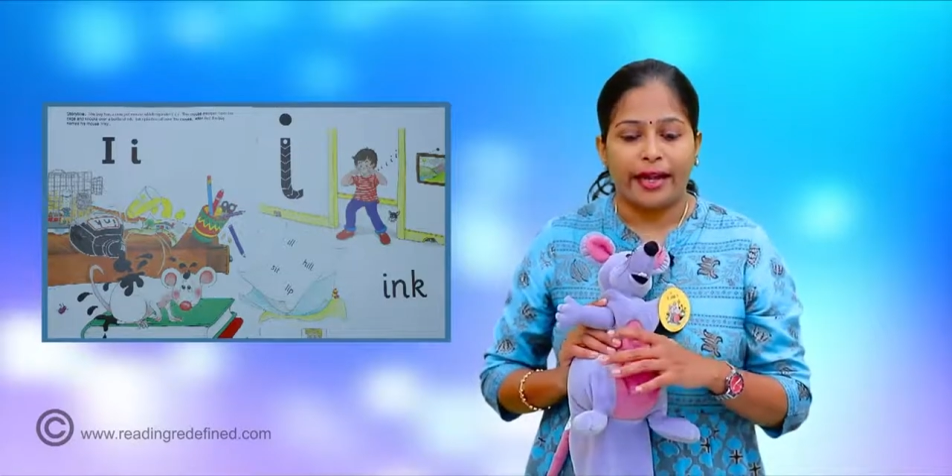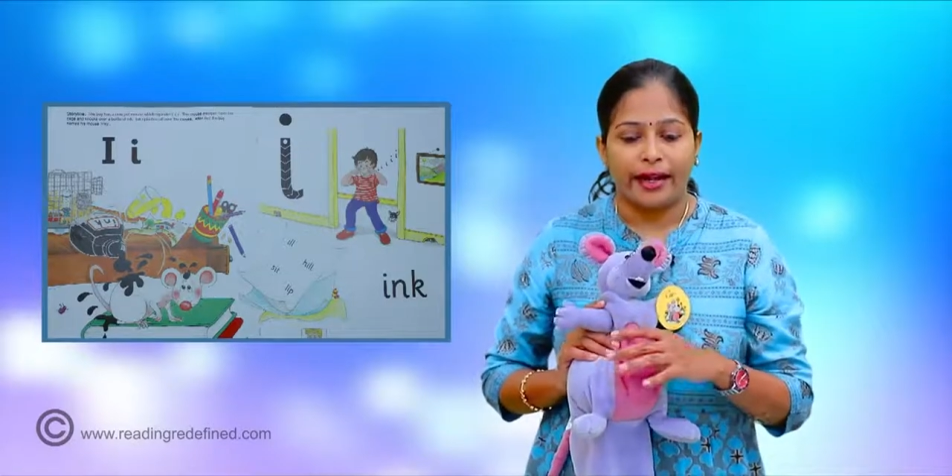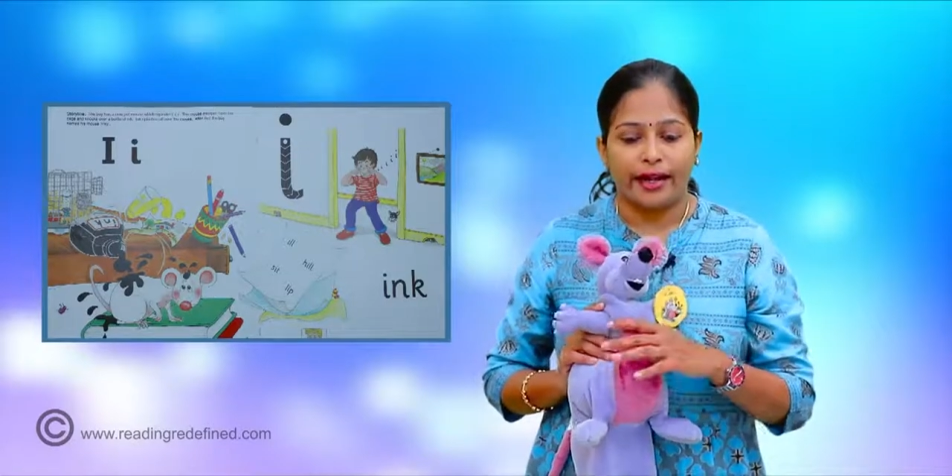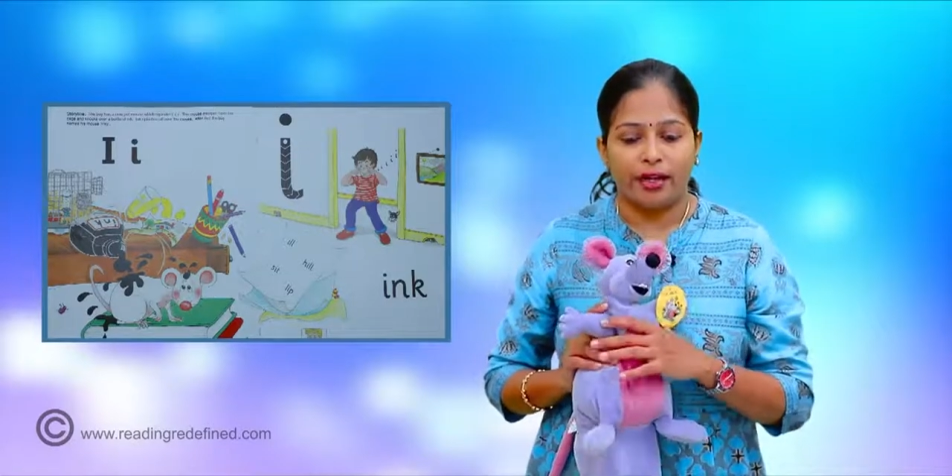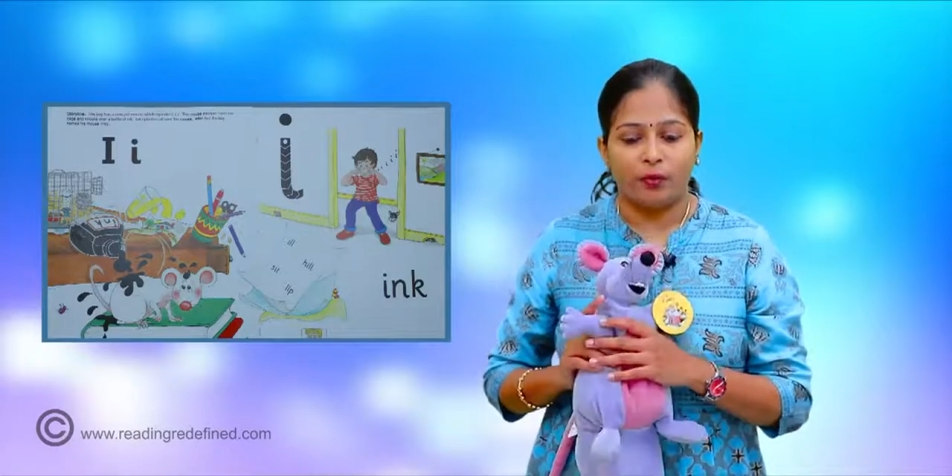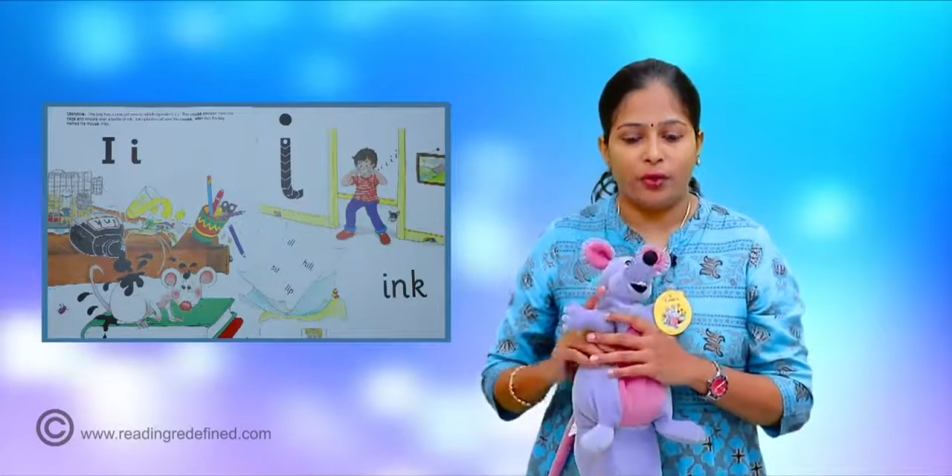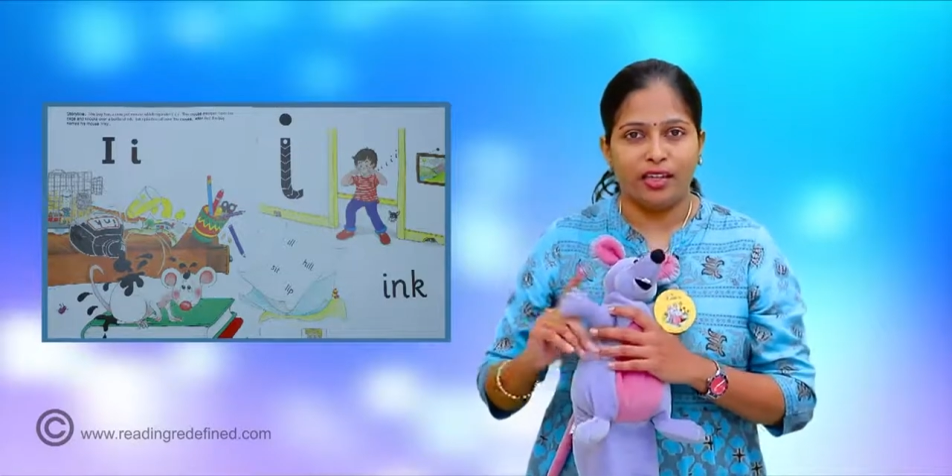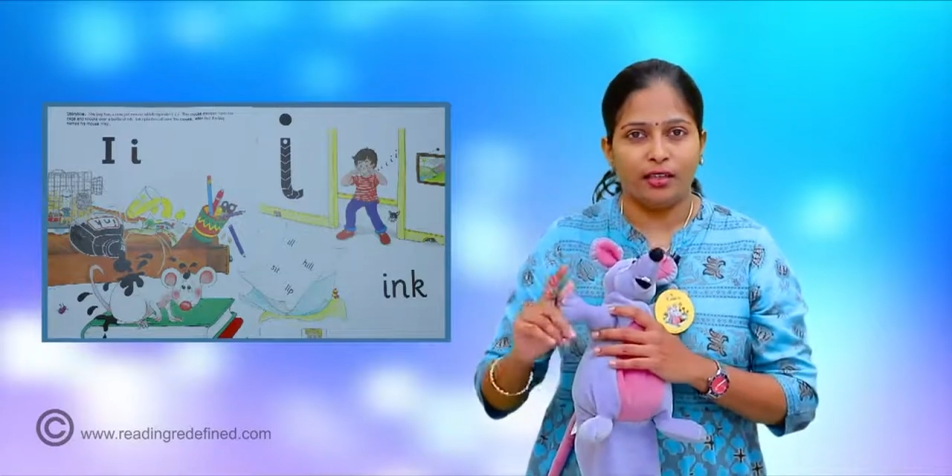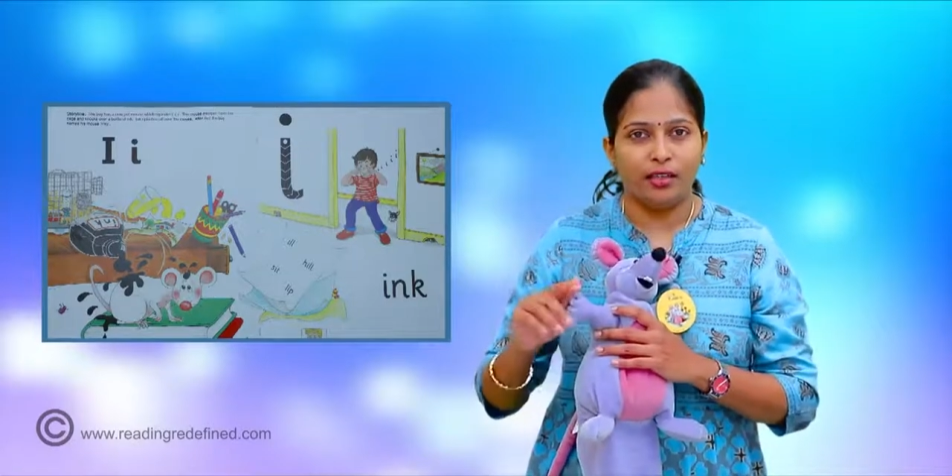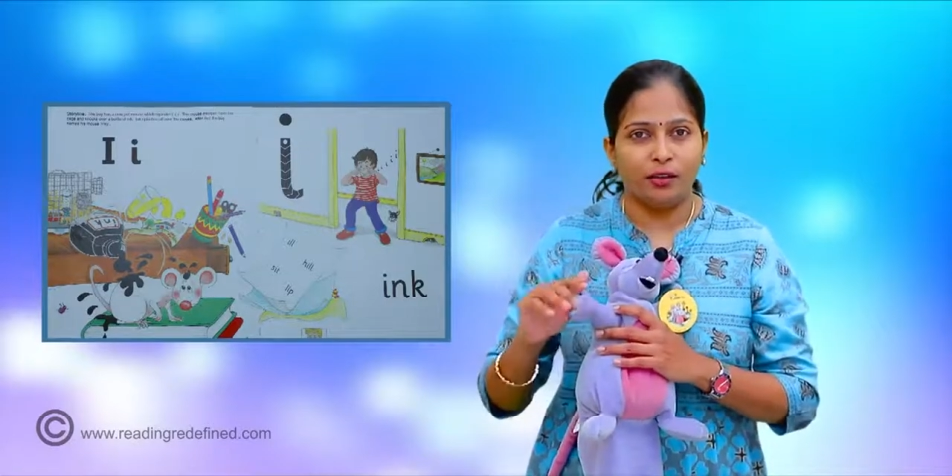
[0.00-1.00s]
And
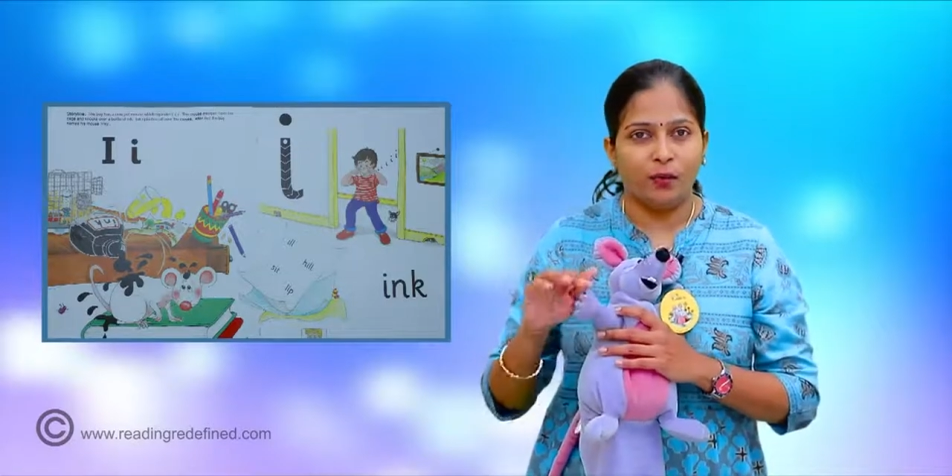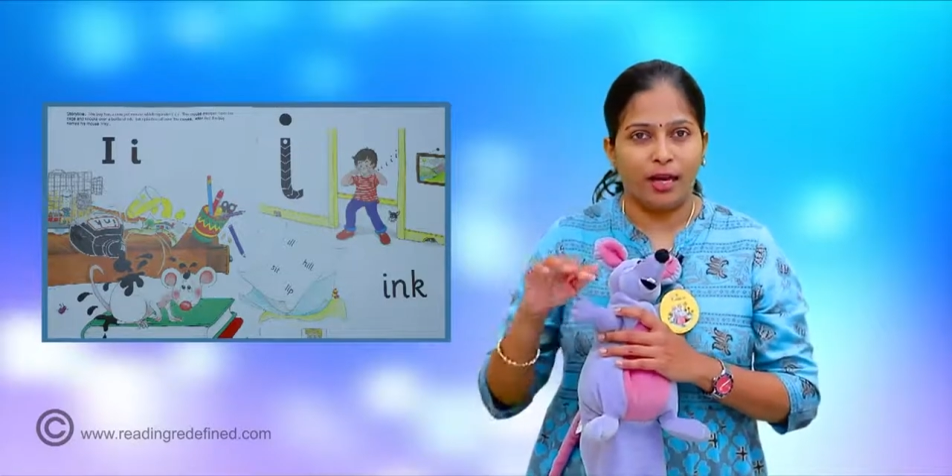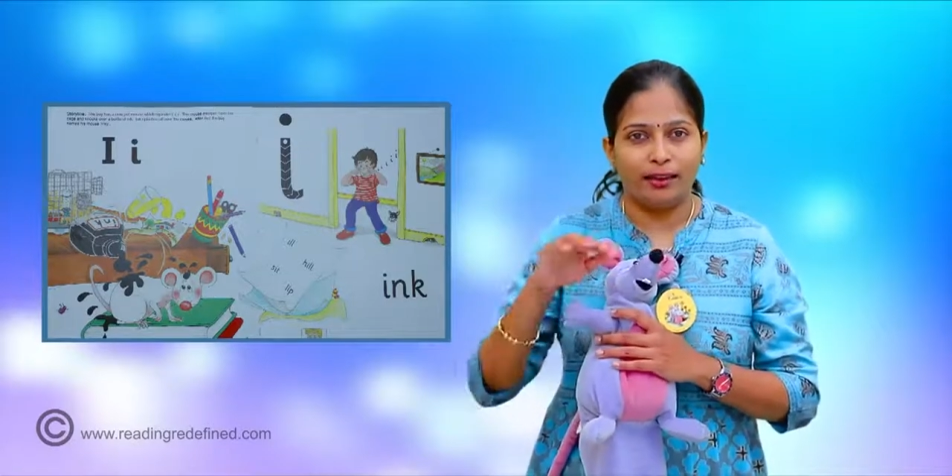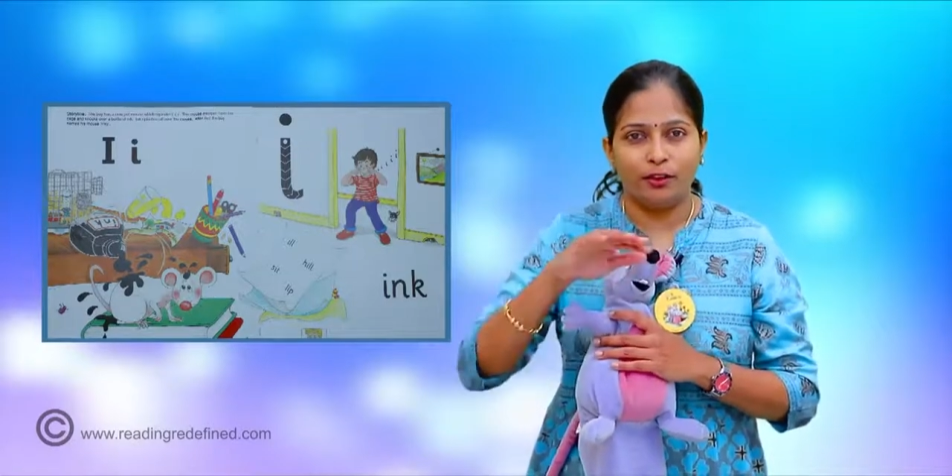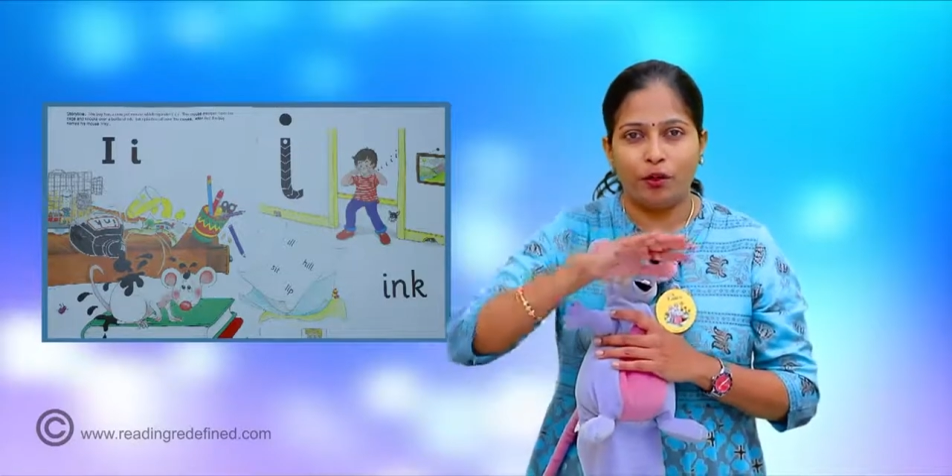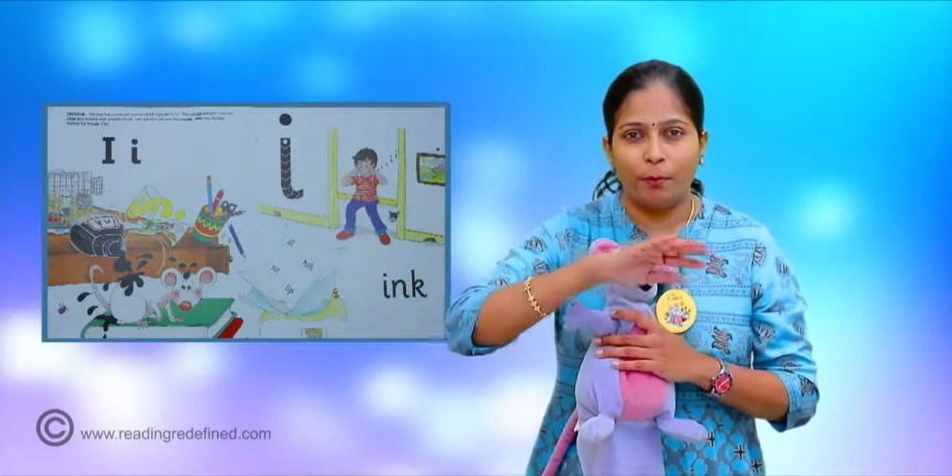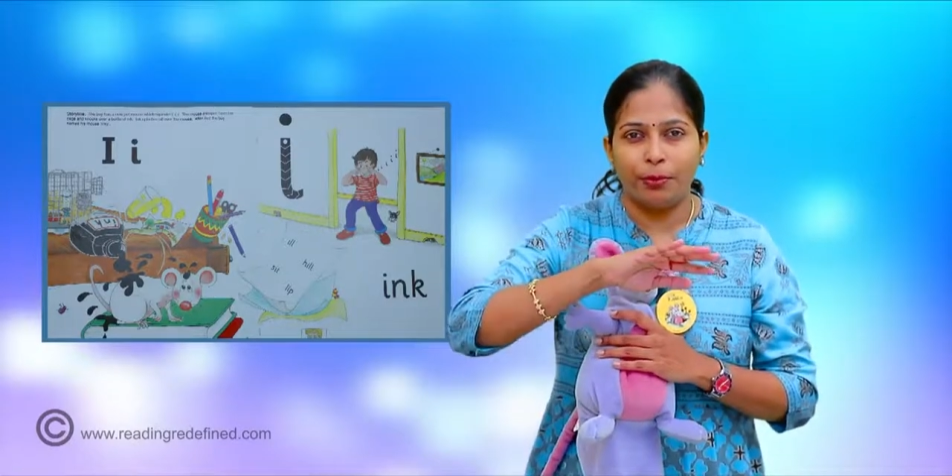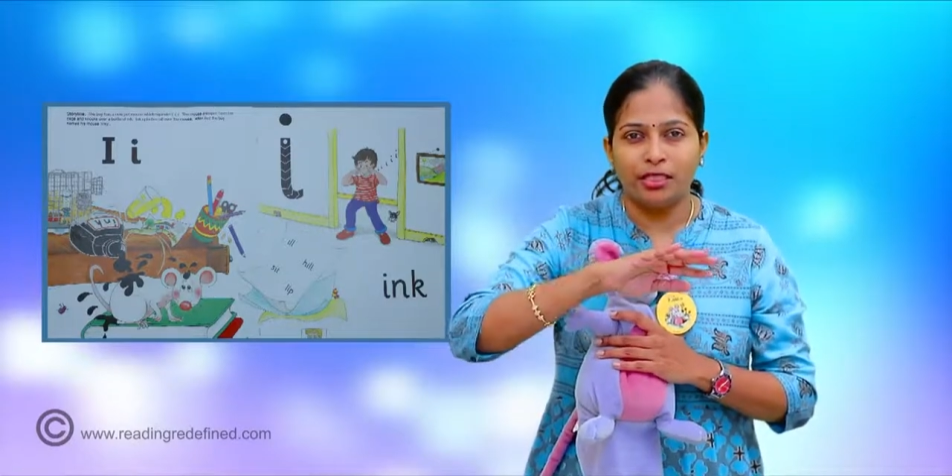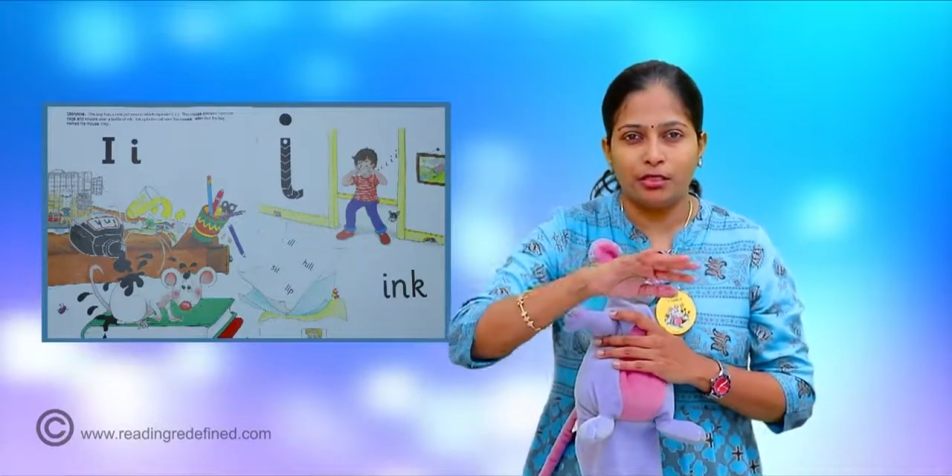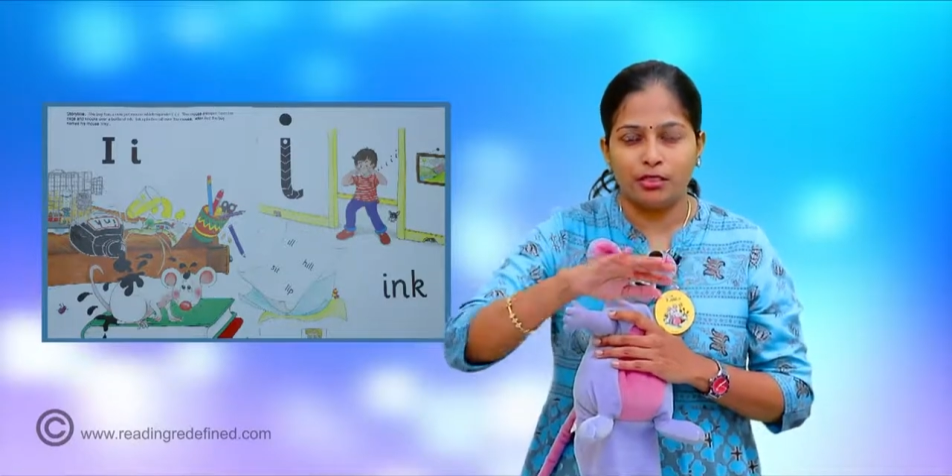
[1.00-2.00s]
while he
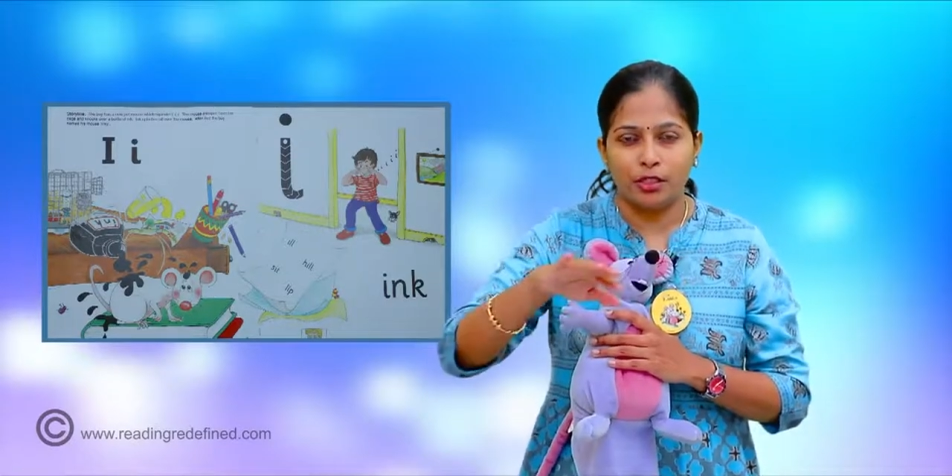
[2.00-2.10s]
opened